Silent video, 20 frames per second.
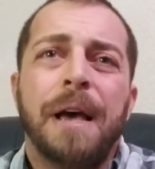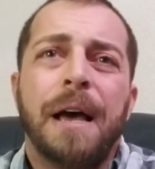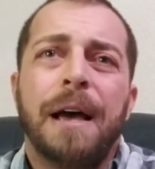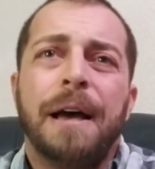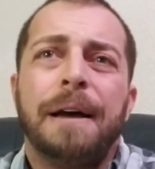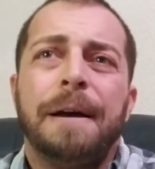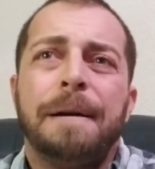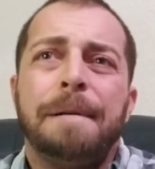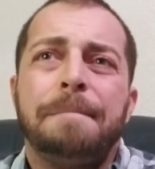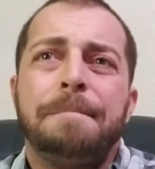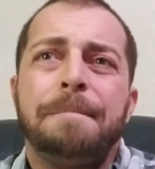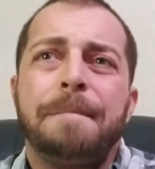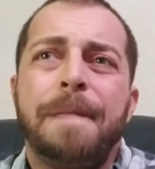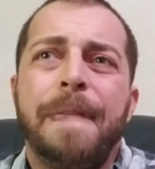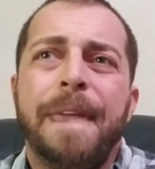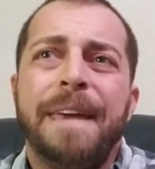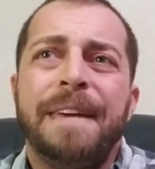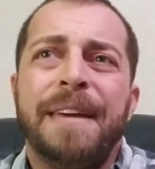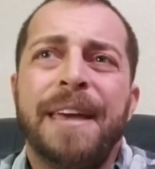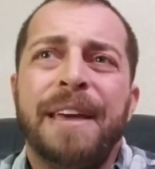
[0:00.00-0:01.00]

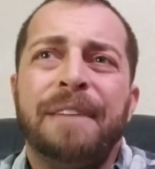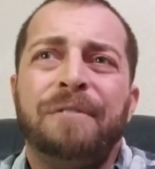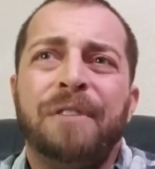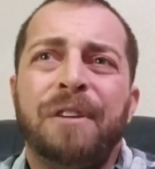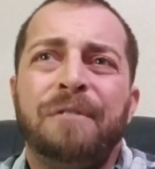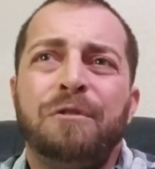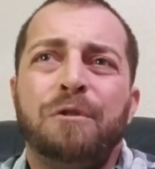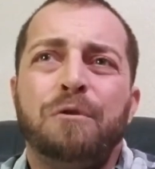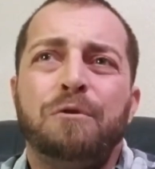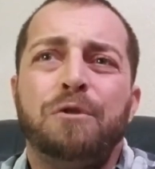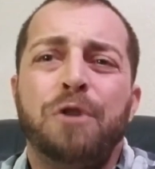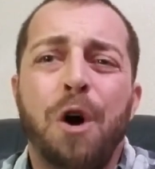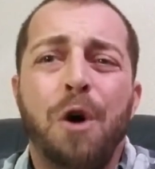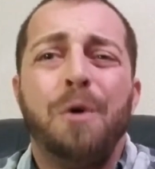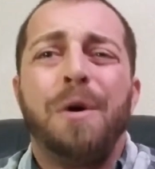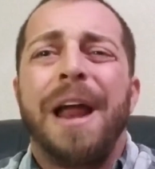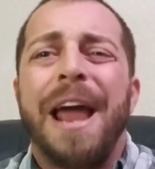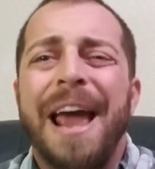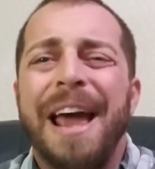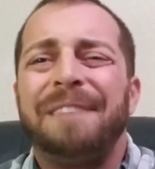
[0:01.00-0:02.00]
If you
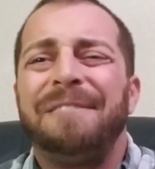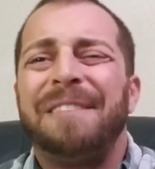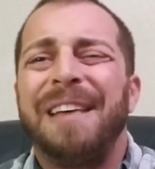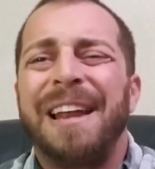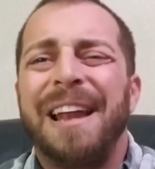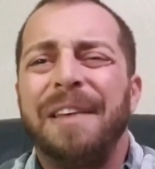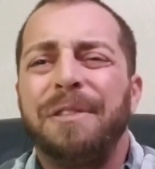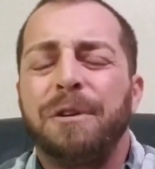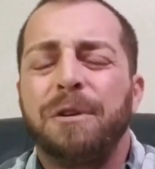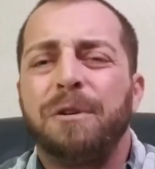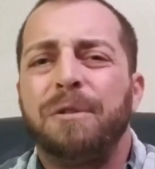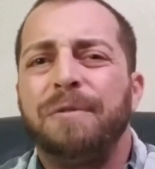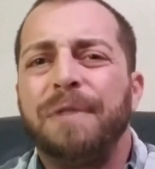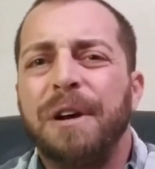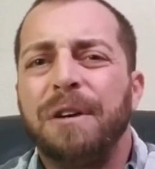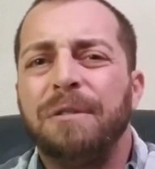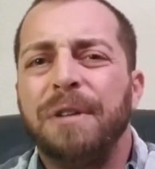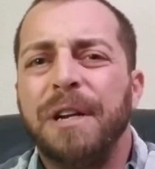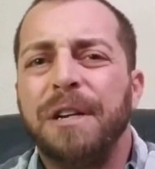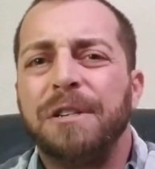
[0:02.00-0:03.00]
don't have that ethical
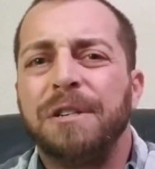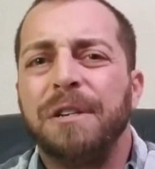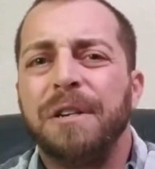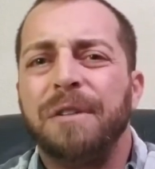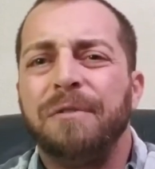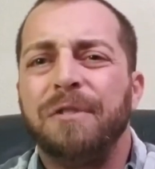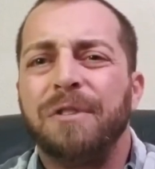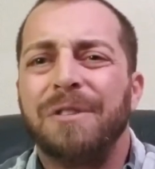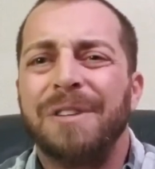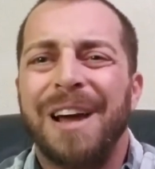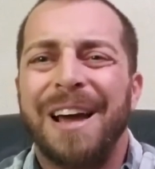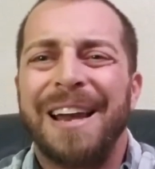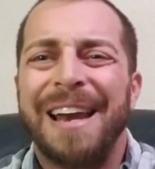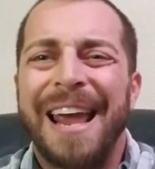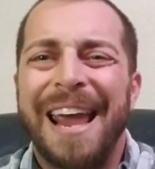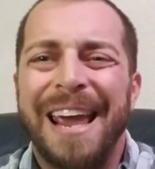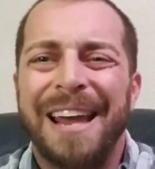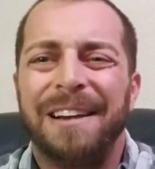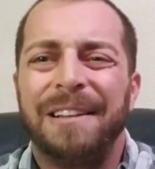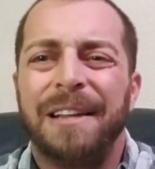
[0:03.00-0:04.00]
foundation, if you're not
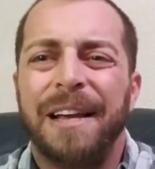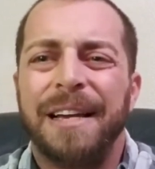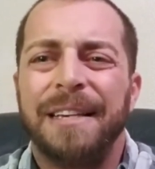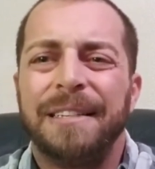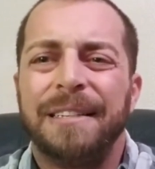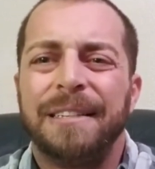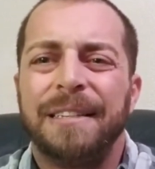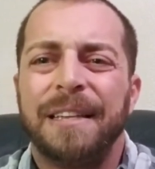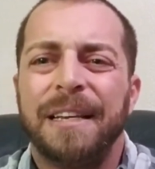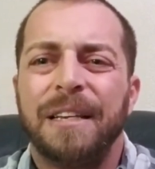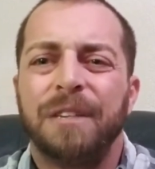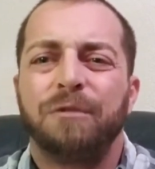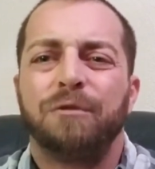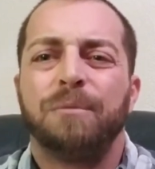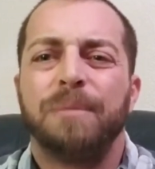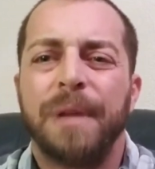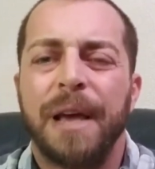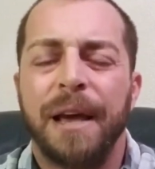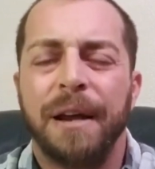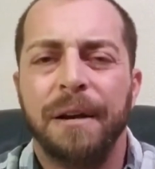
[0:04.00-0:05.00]
analyzing things
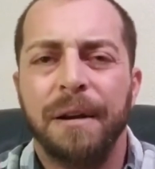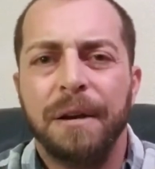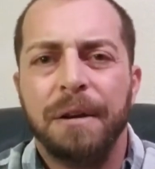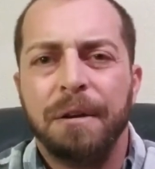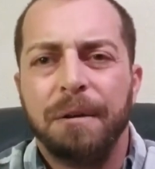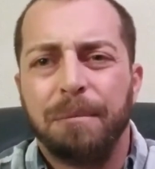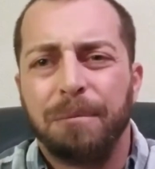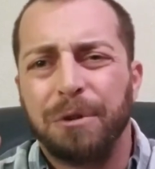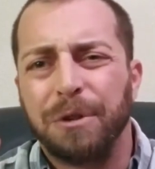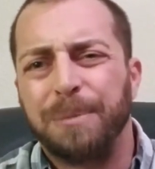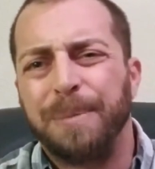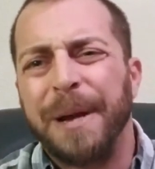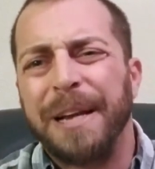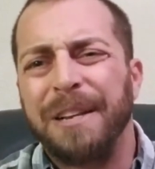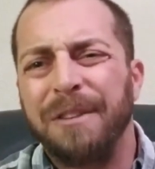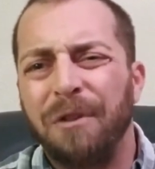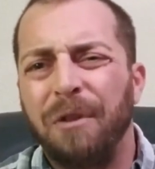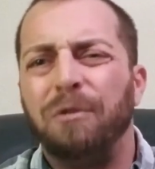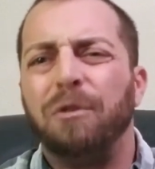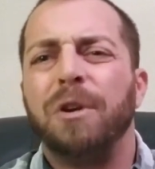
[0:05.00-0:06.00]
from that
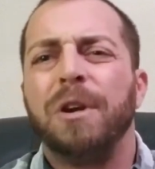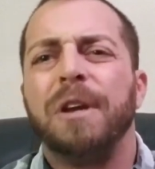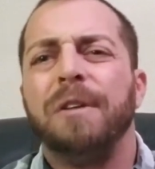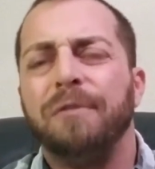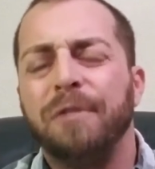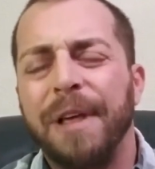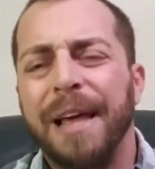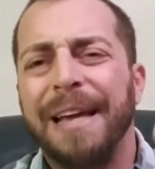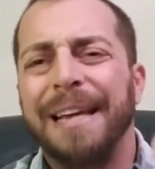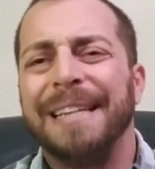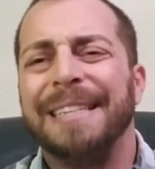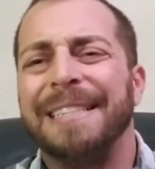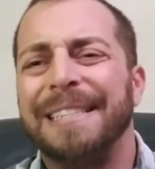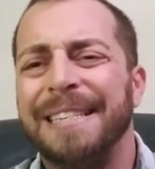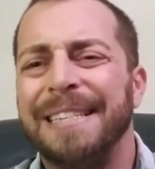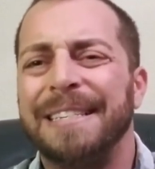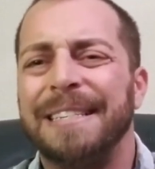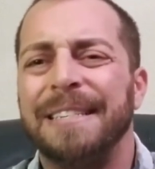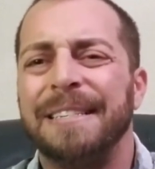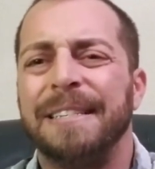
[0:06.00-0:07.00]
perspective of looking for that
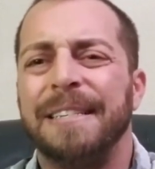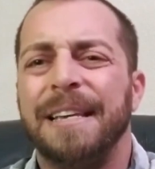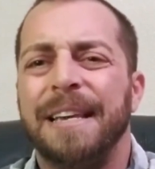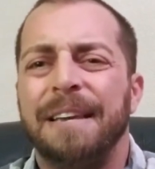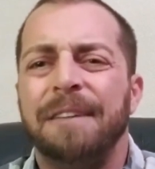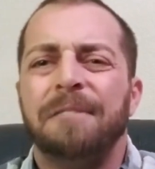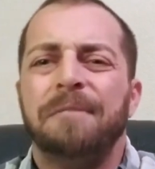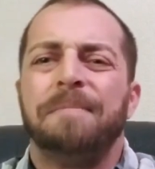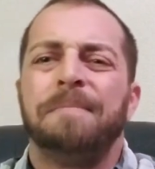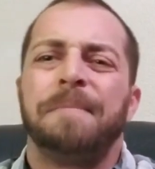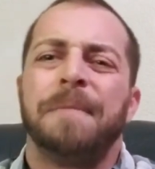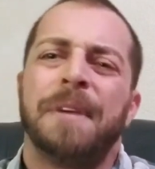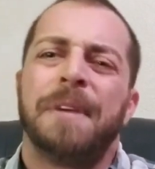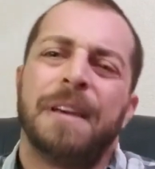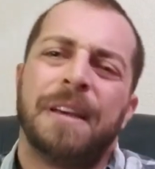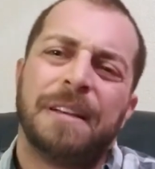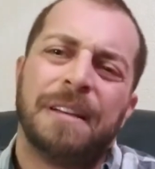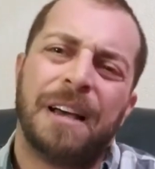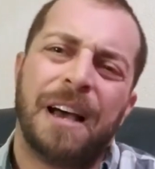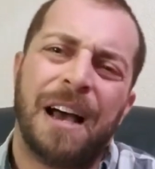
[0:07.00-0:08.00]
consistency,
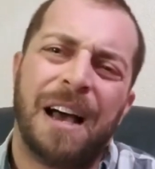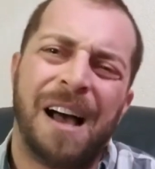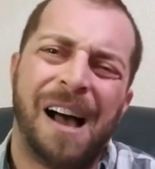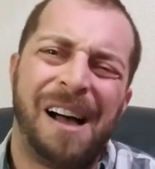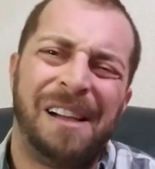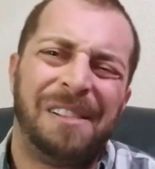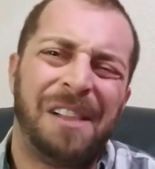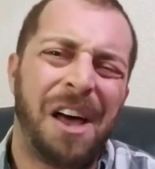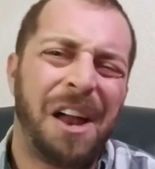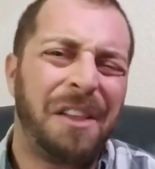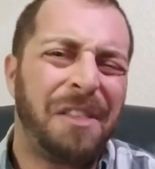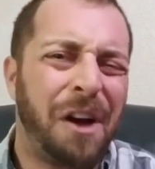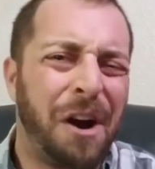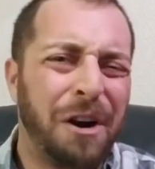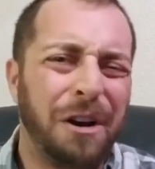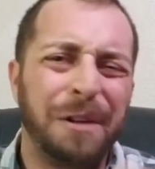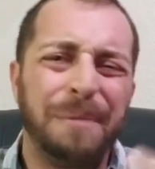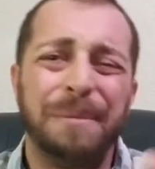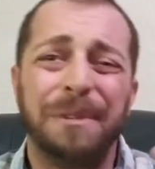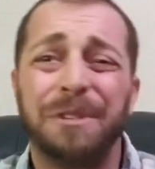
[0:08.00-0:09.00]
a lot of the
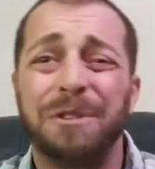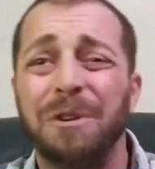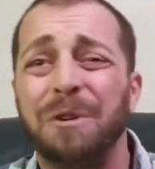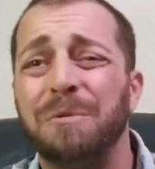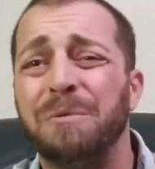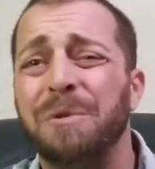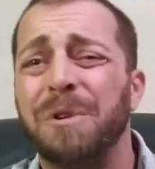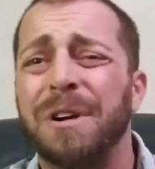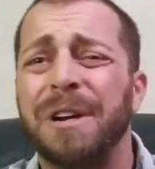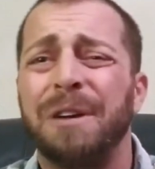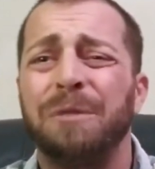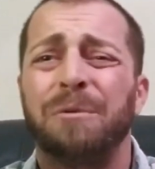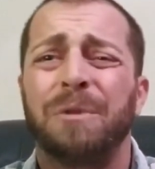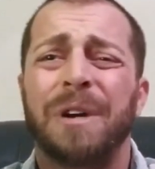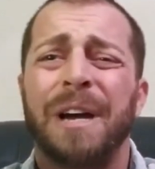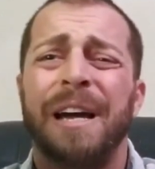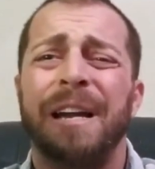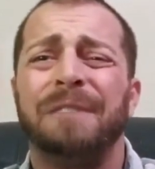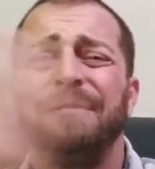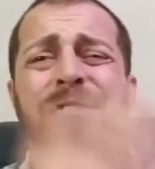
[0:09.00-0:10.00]
arguments don't work, and we're
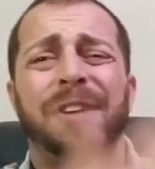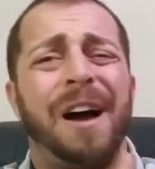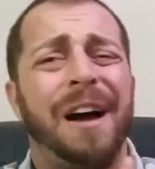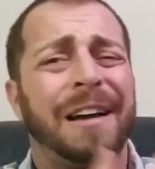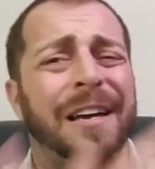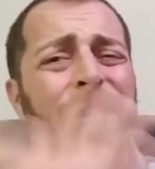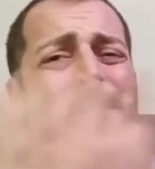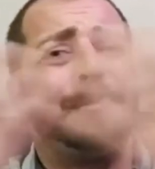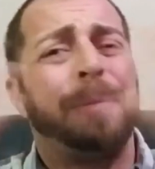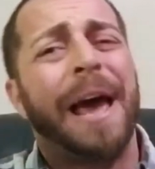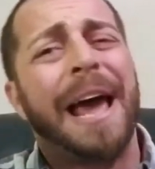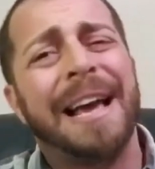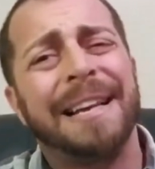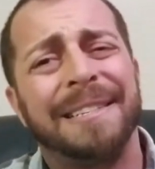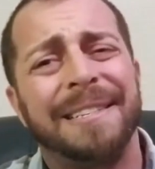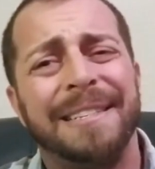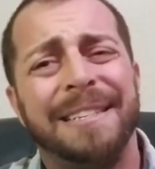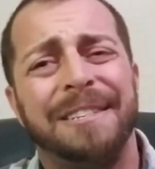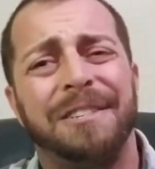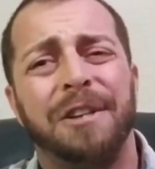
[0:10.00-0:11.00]
kind of talking
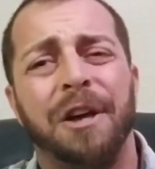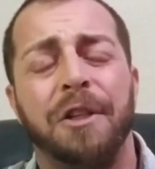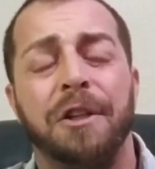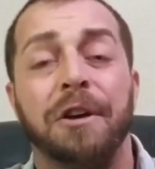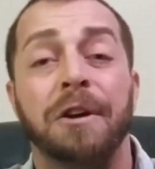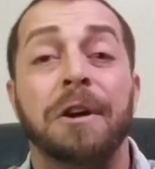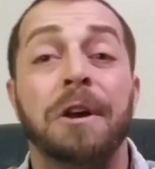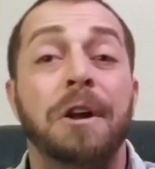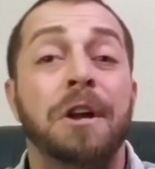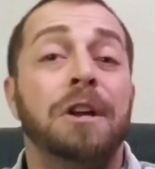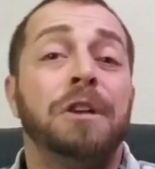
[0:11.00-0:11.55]
past each other.